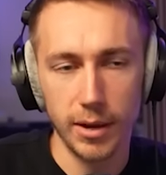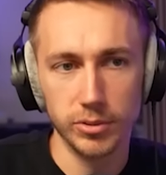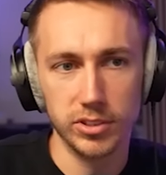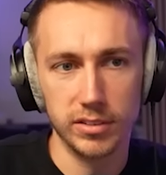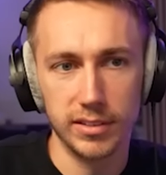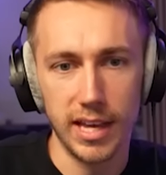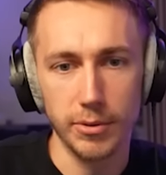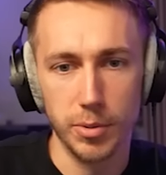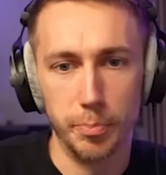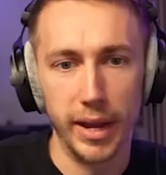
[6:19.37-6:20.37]
that was that
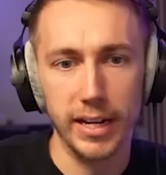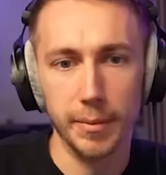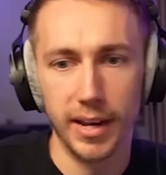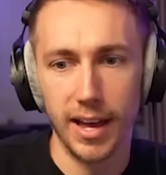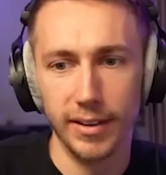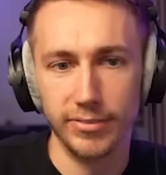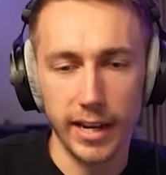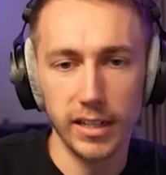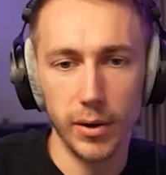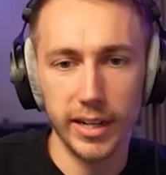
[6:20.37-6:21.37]
was the bane of my life. All right,
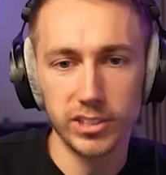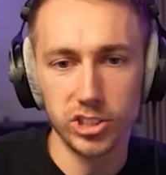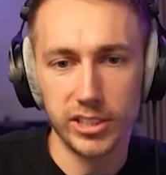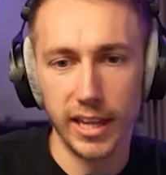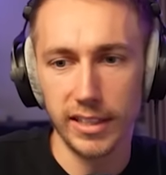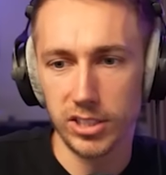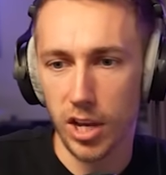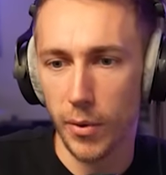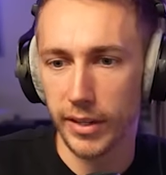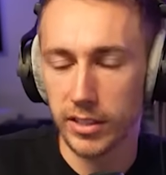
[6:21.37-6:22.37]
you know what? Let's just get this
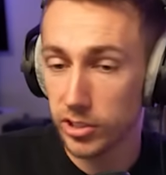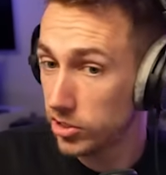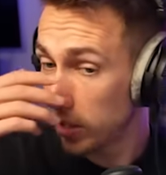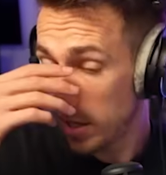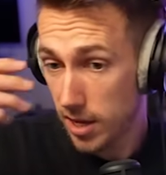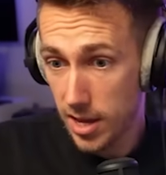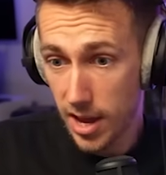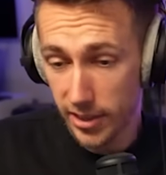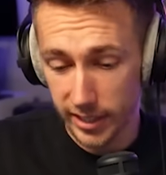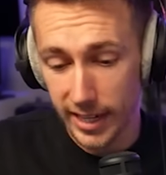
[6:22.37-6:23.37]
going, because
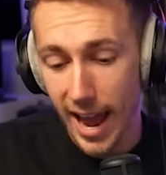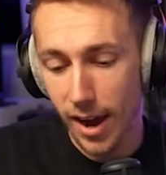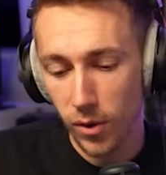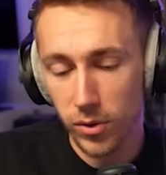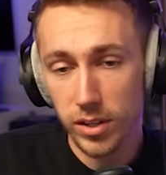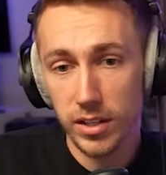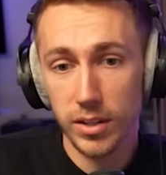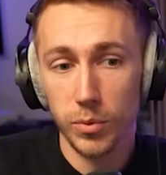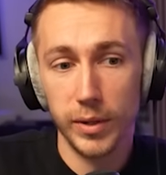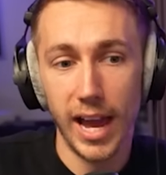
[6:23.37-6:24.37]
I think now
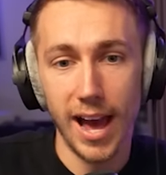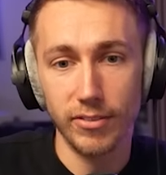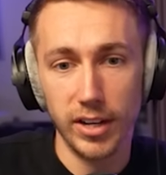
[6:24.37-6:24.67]
we have